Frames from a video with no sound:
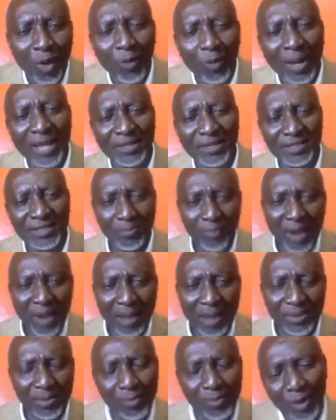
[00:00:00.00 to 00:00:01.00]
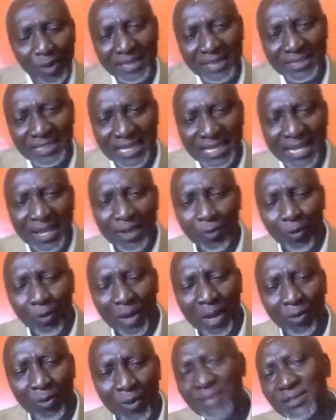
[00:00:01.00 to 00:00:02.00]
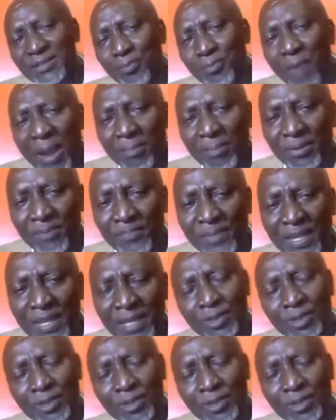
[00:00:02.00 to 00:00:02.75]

or where is the problem? Where is the problem?